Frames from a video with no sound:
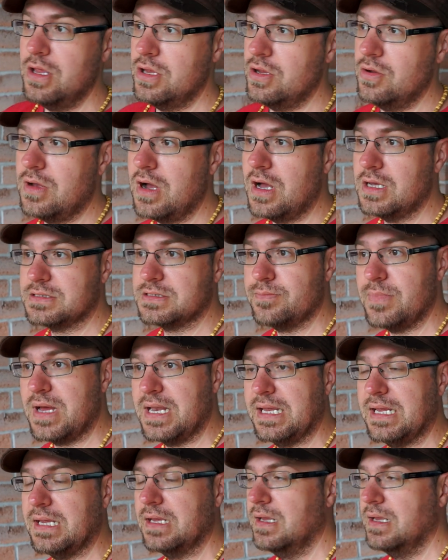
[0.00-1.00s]
You cost
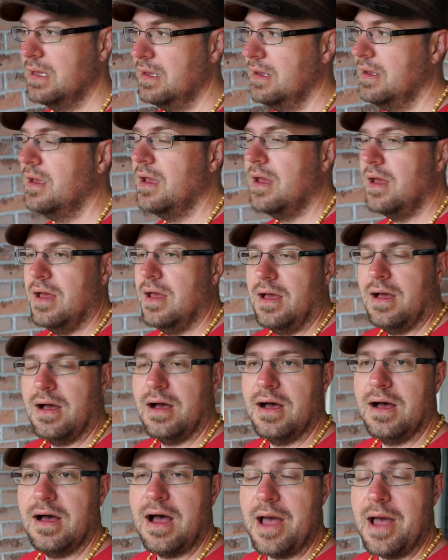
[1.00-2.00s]
money.
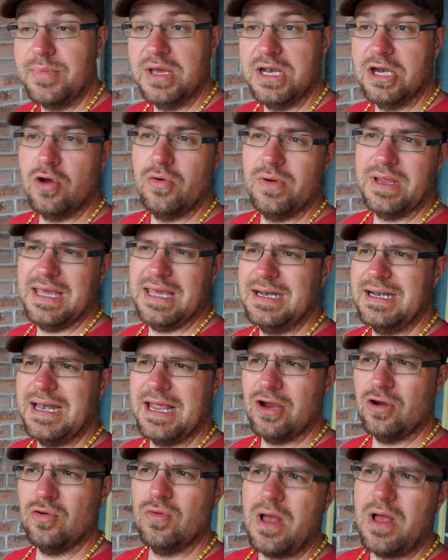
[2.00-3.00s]
Uh, I'm gonna go and get an
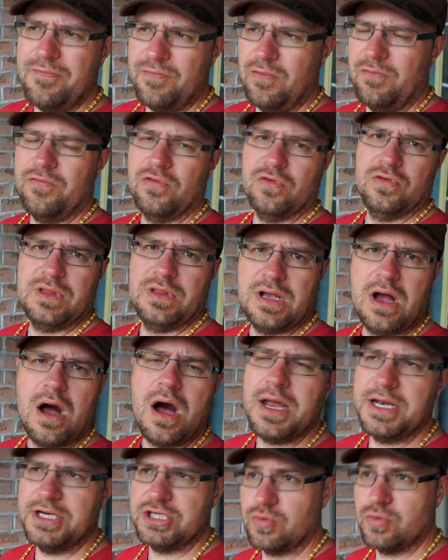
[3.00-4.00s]
air rifle for the
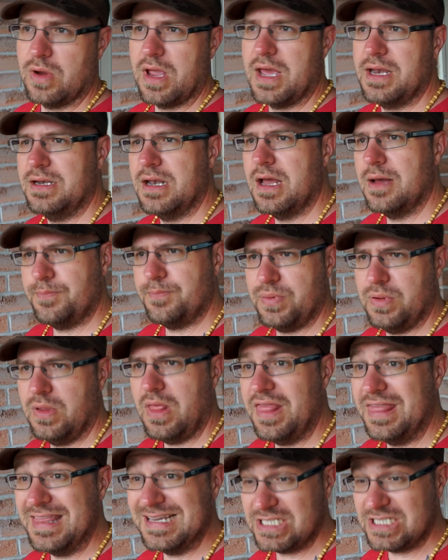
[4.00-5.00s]
cottage. We're heading up
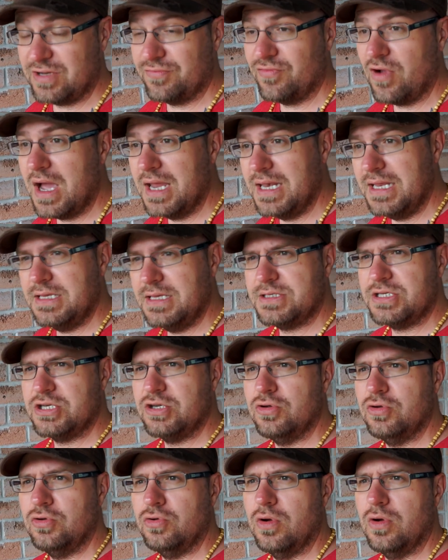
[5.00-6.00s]
this Friday
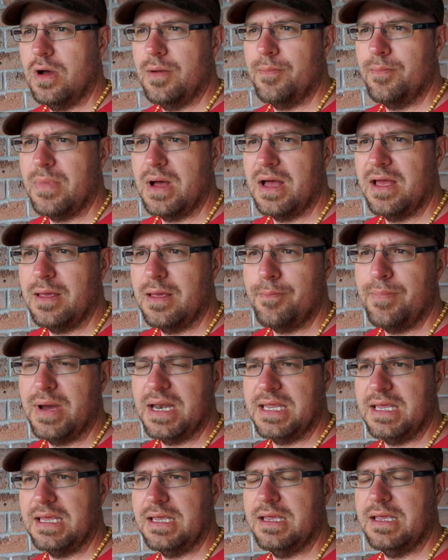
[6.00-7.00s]
to my
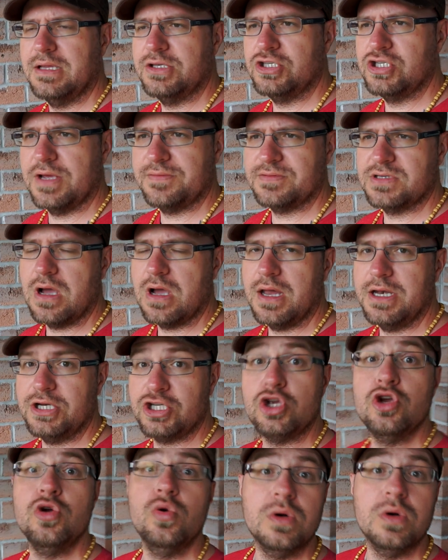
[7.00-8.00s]
buddy Jeff's
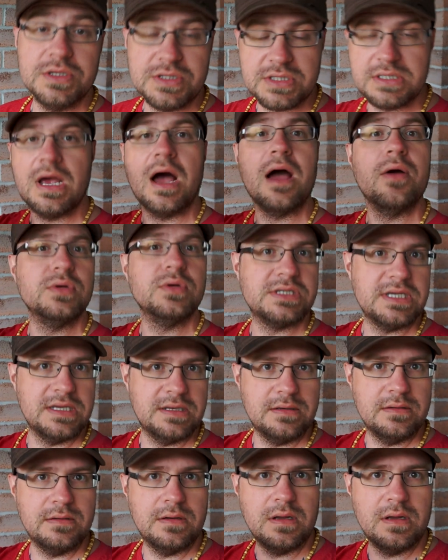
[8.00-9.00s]
cottage, who was I was
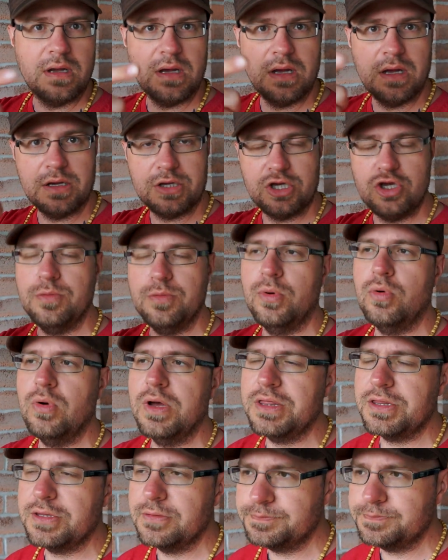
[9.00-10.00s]
in uh, Cuba
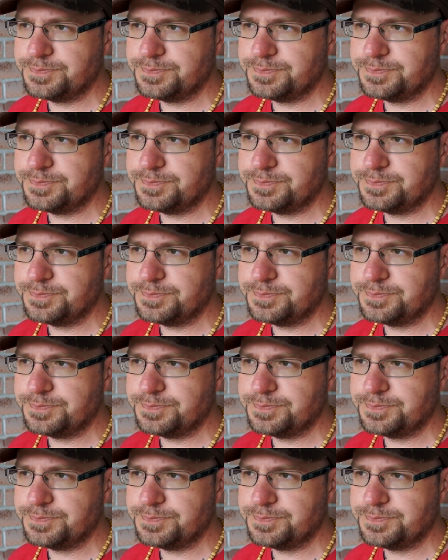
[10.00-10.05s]
with.